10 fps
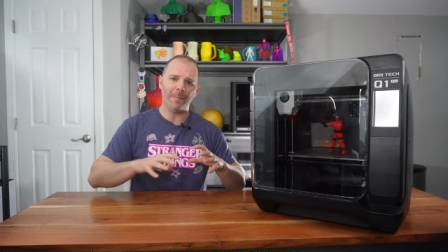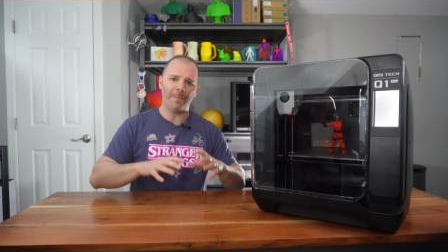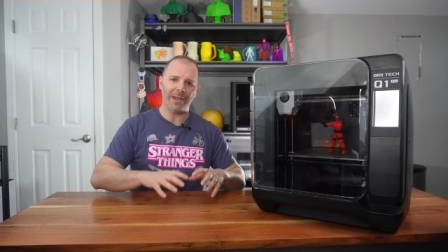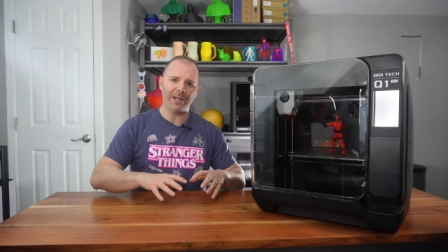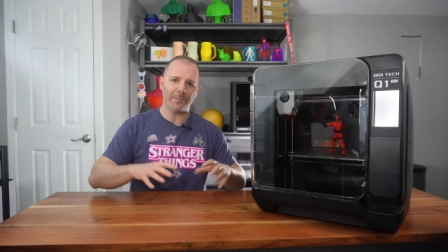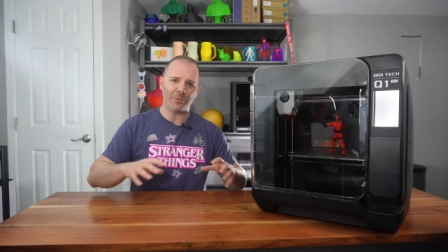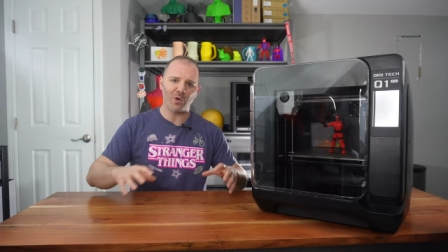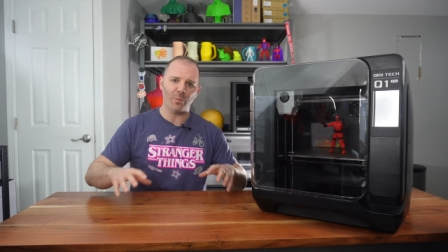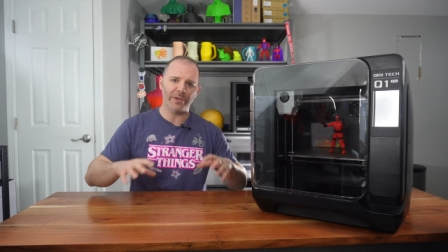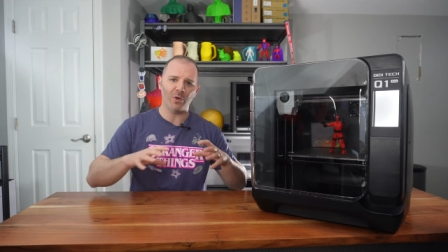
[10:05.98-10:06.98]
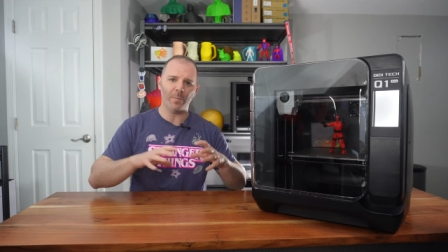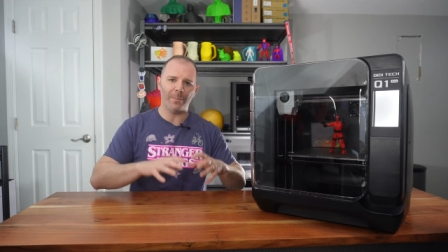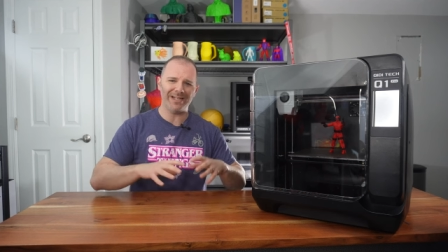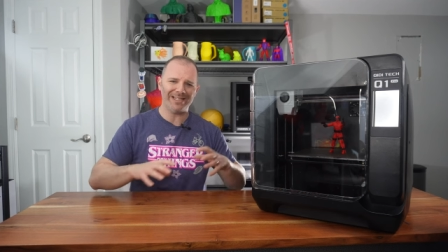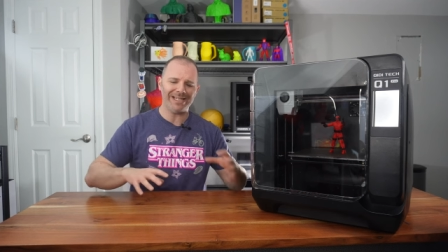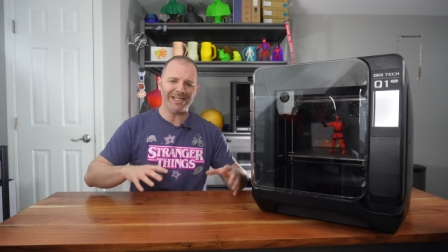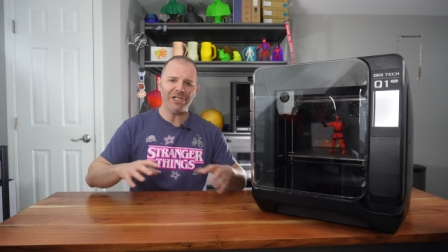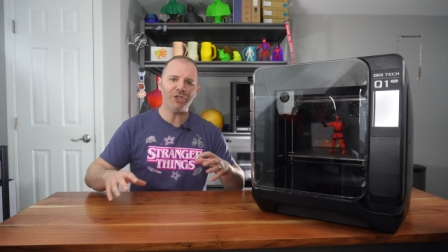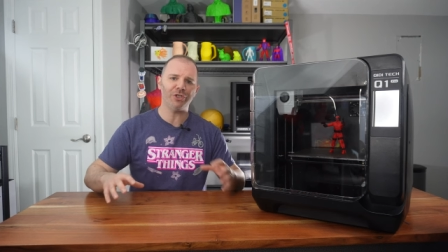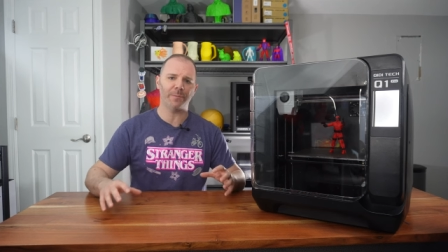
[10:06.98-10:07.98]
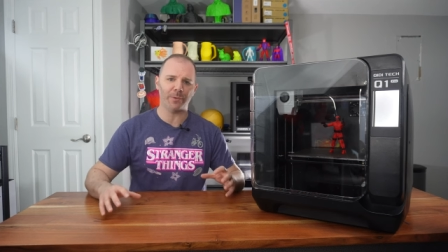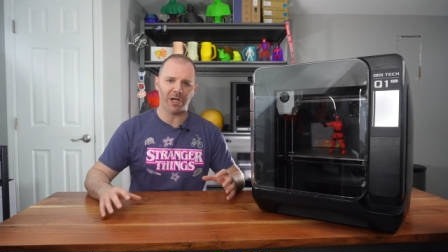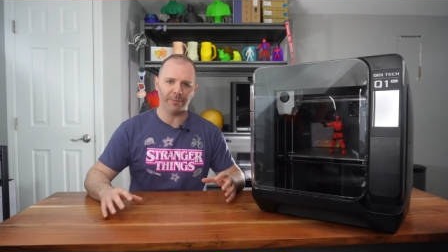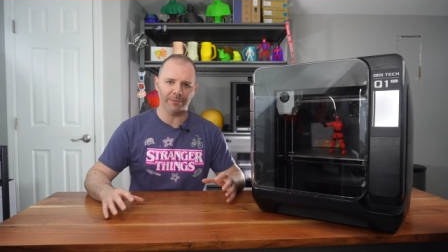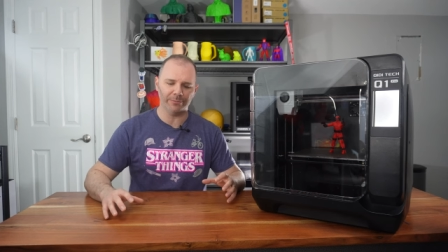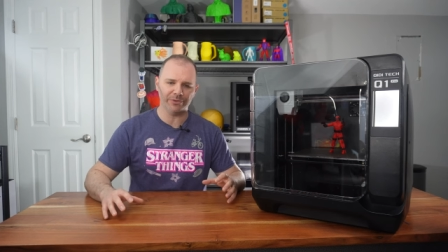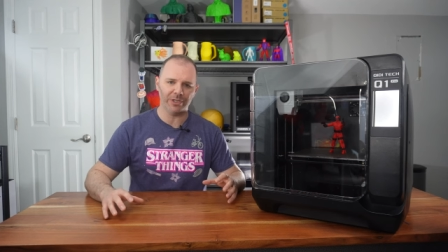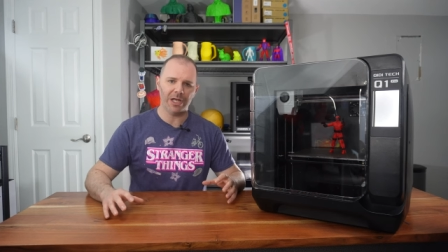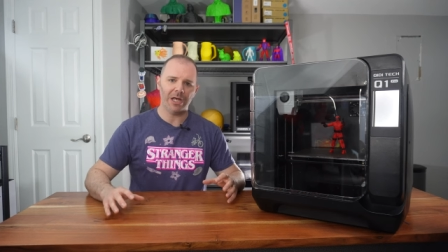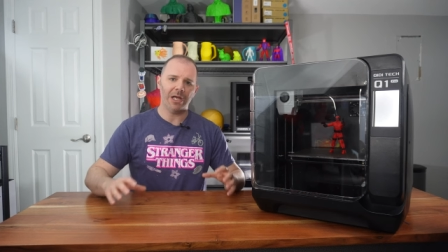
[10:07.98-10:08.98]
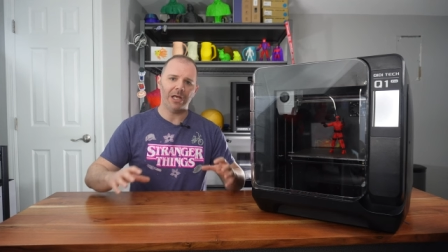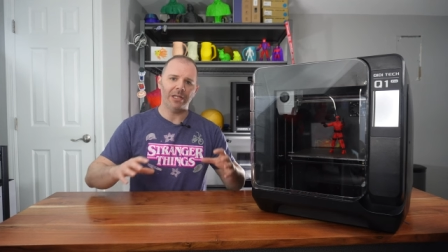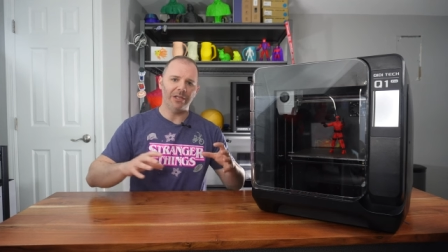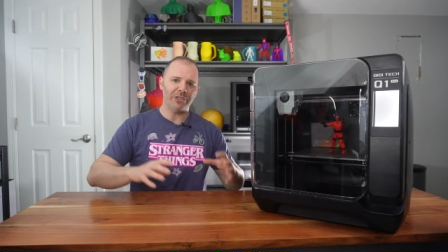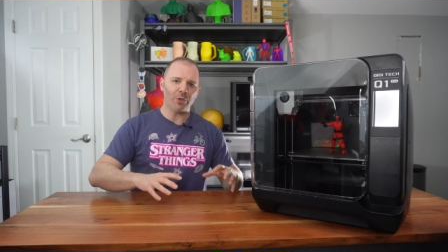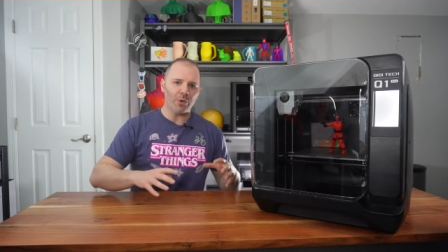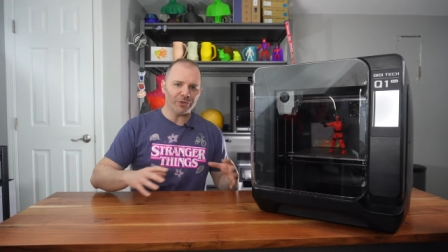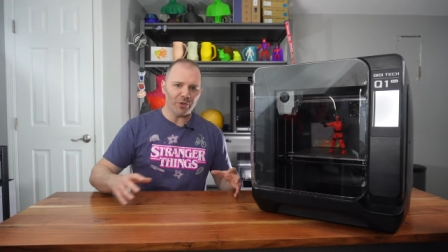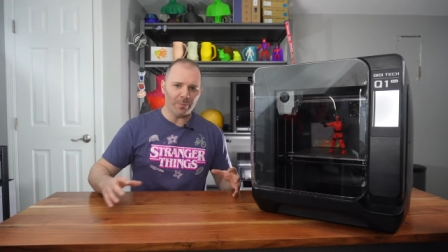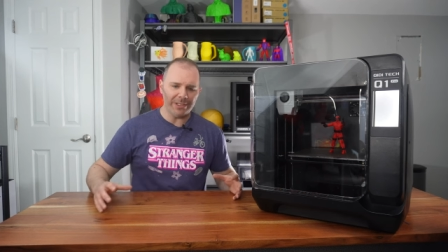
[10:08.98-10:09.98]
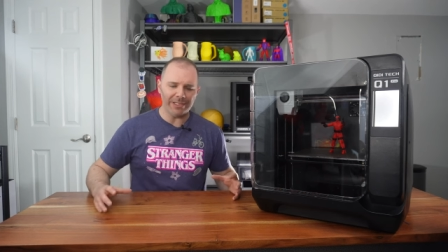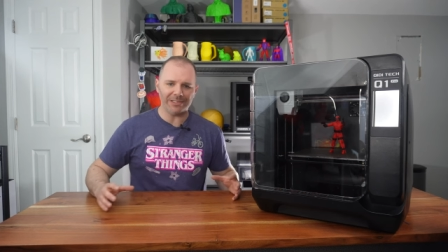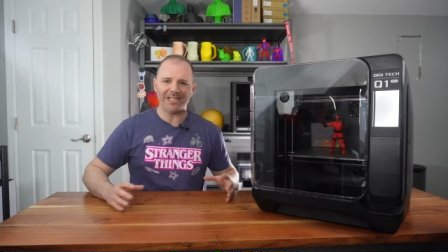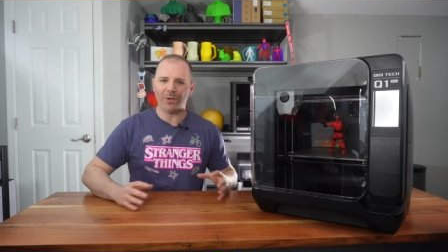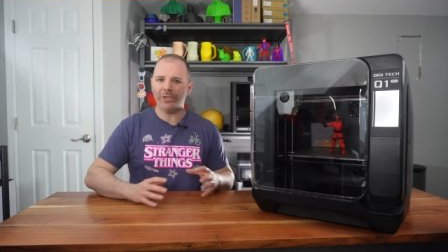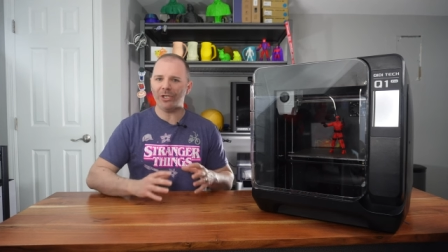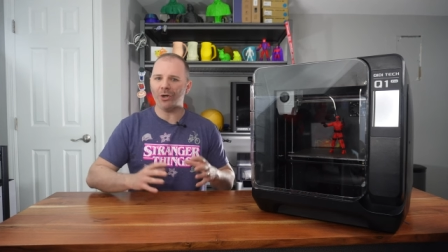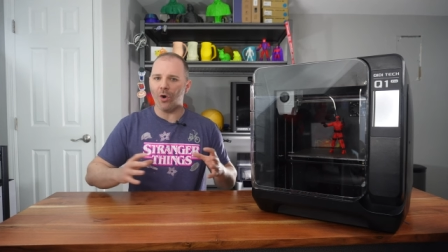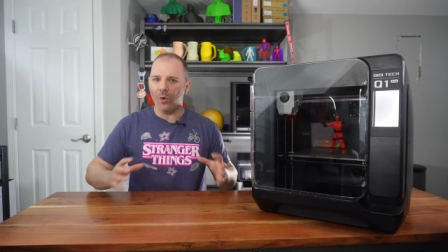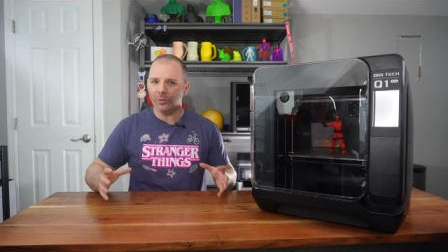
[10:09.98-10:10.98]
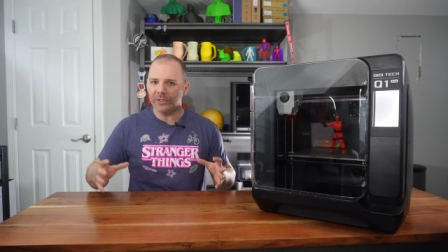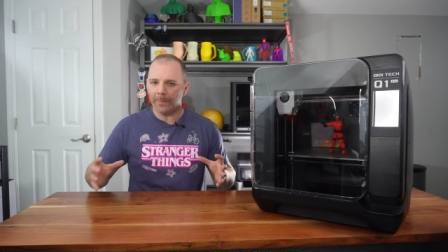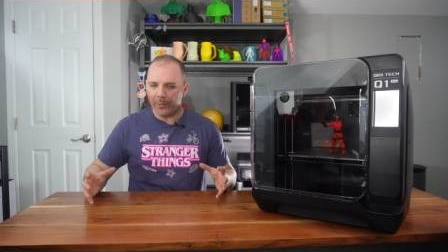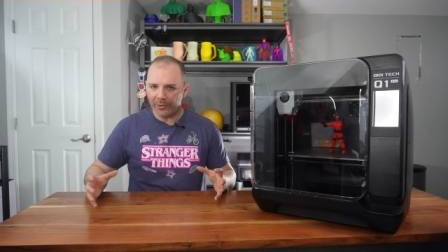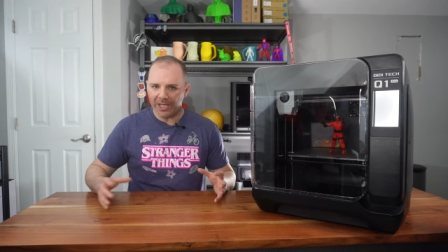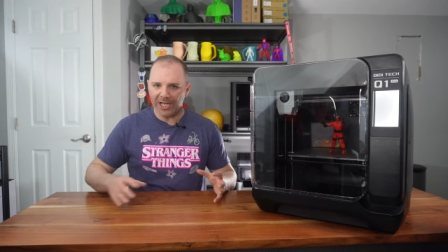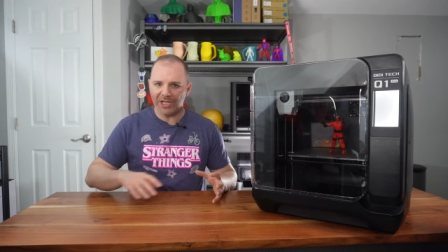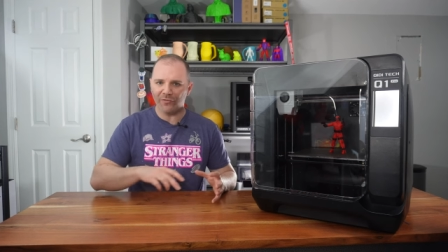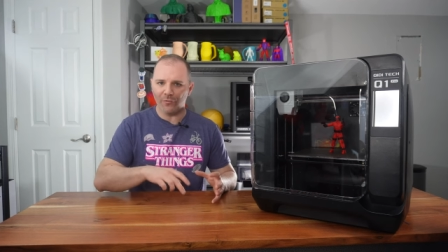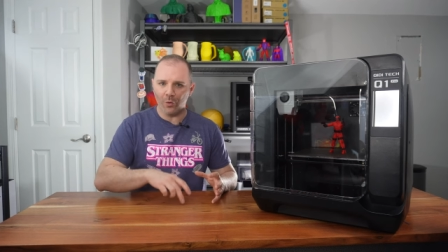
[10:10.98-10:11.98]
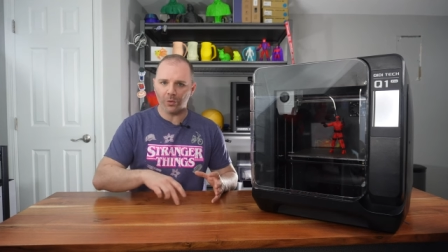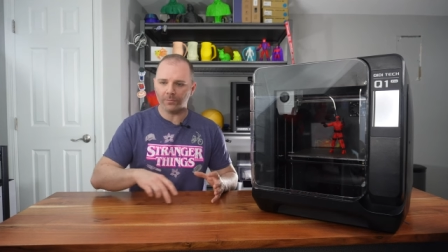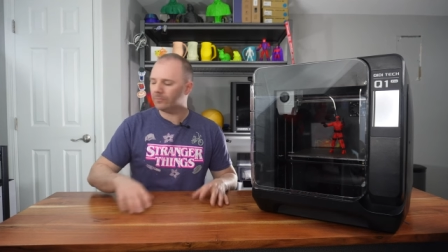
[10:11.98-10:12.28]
bed probing or bed adhesion problems. This also means that we can only put a 4,